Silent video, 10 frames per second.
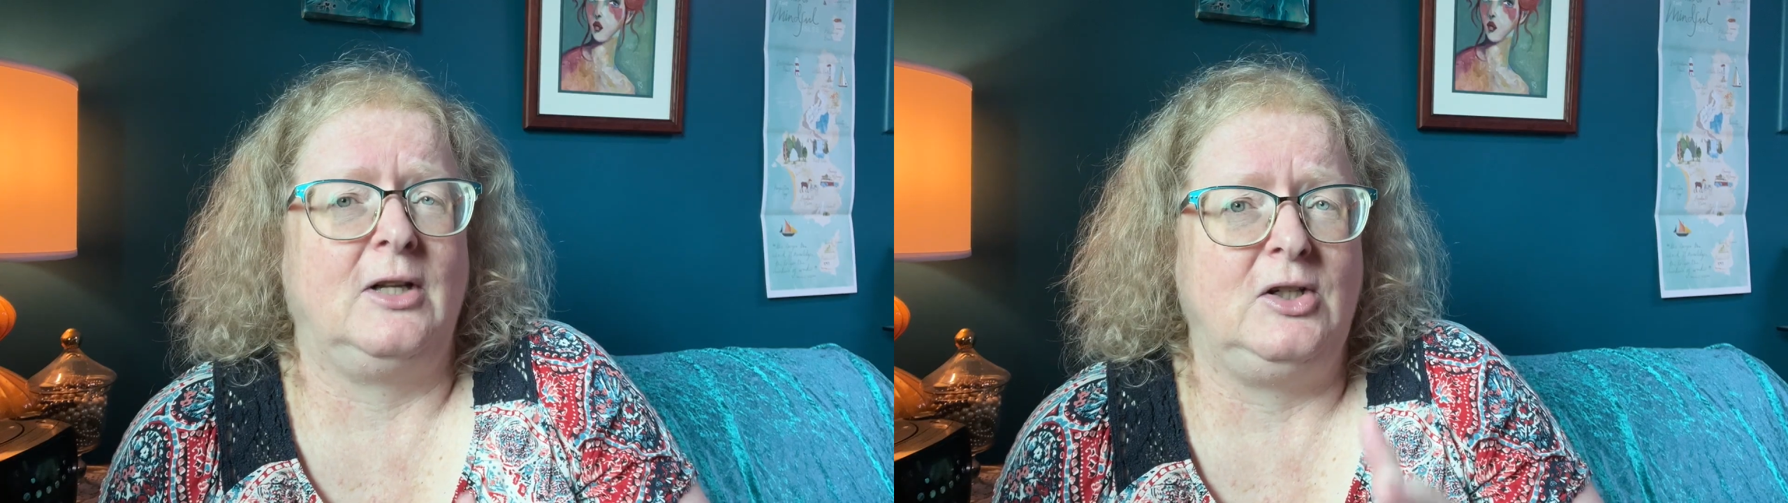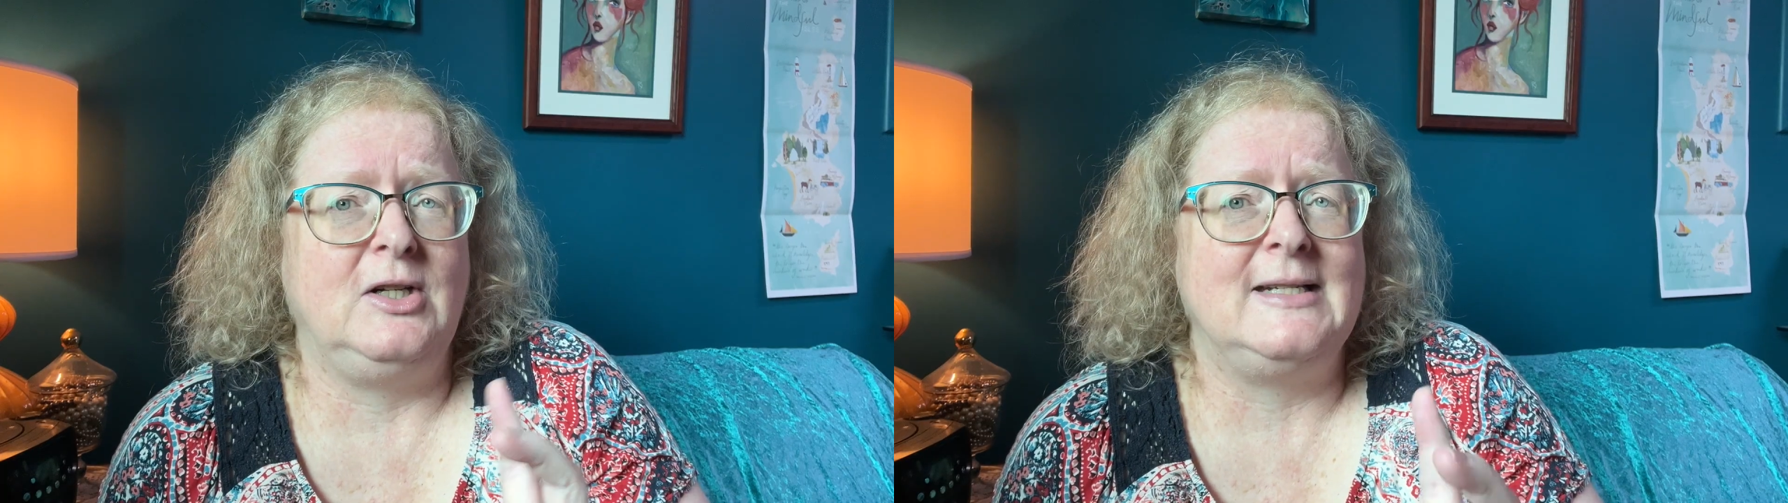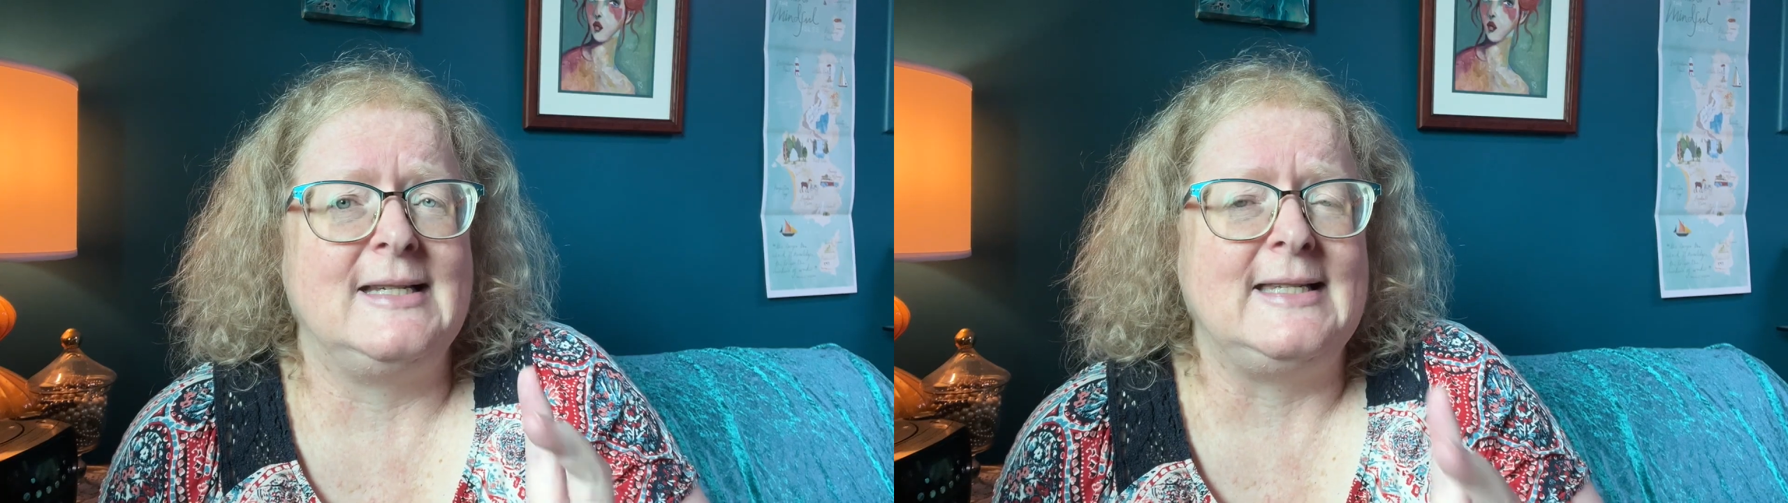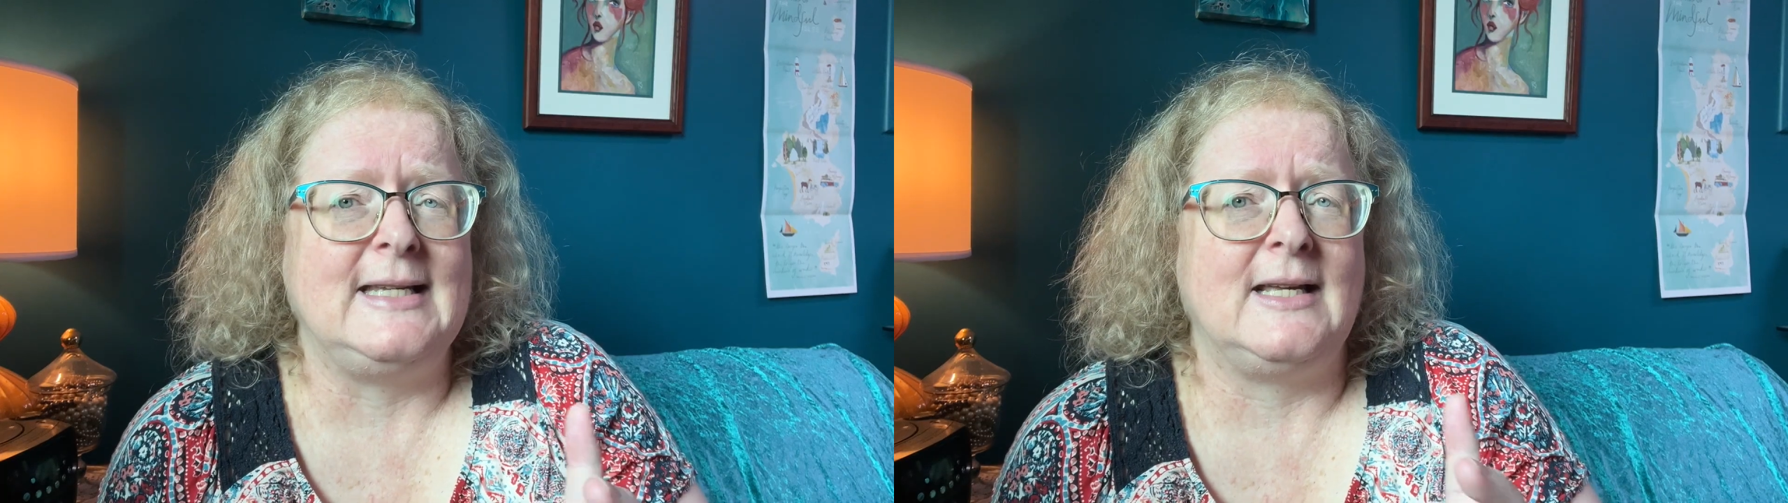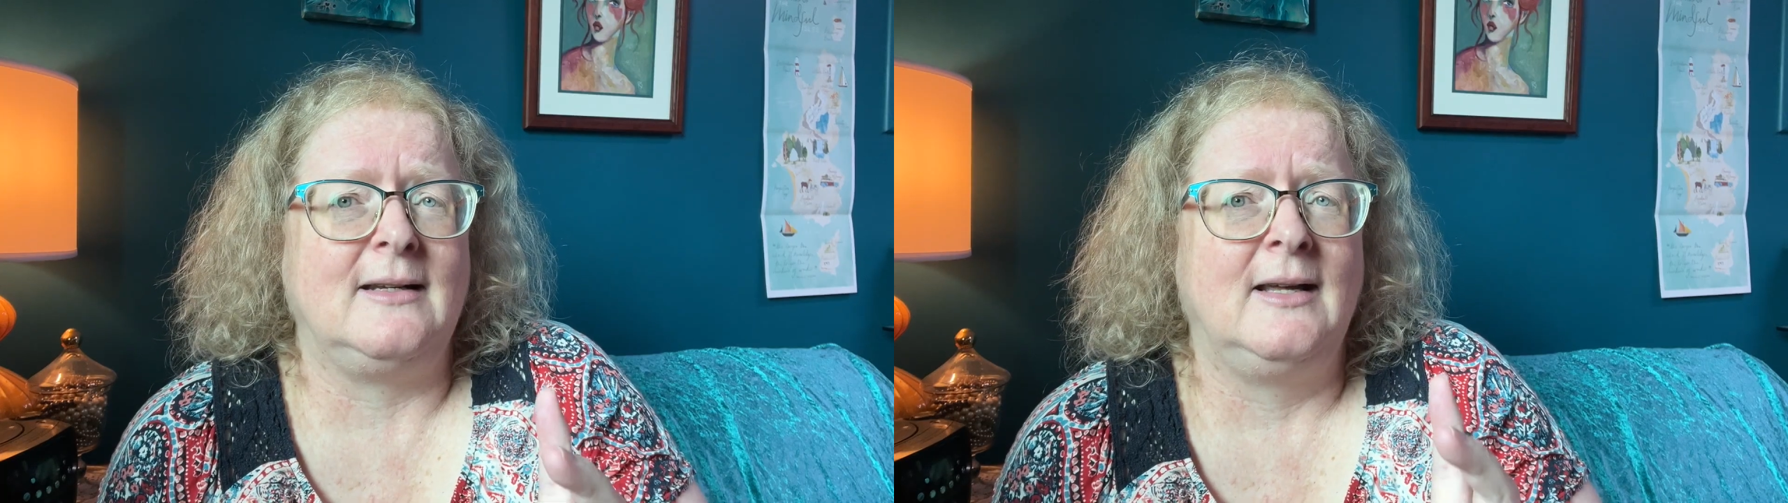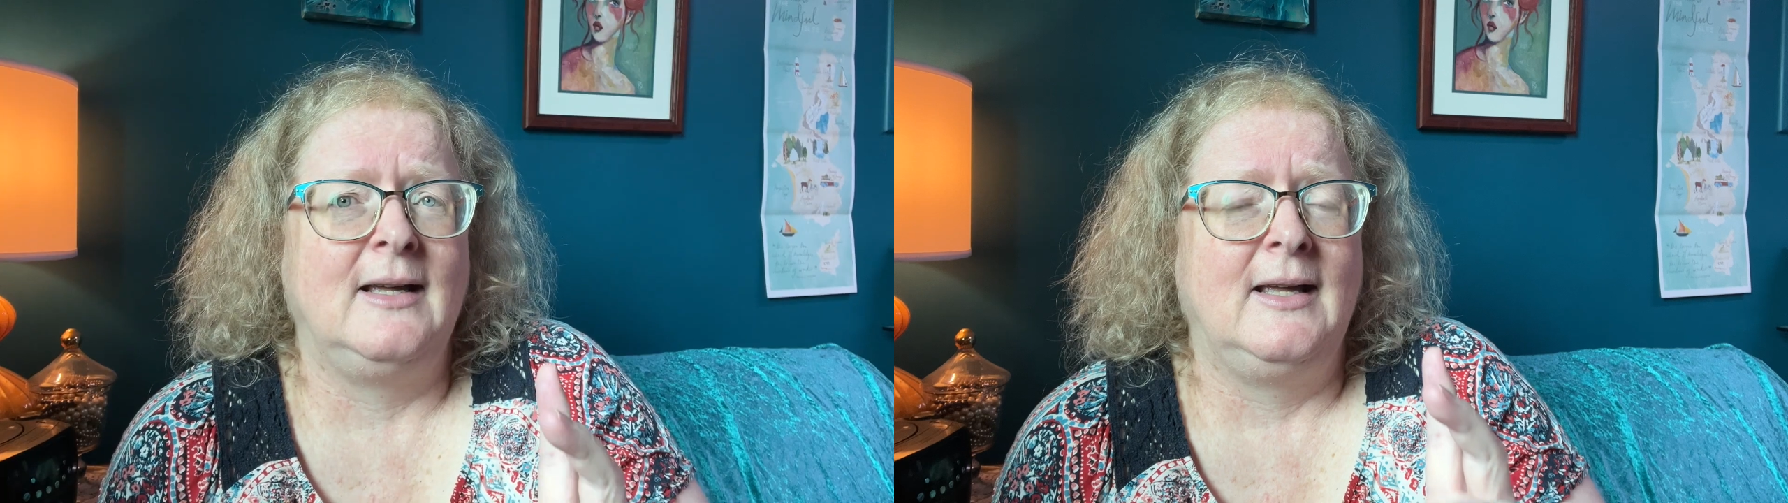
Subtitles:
and you need to see it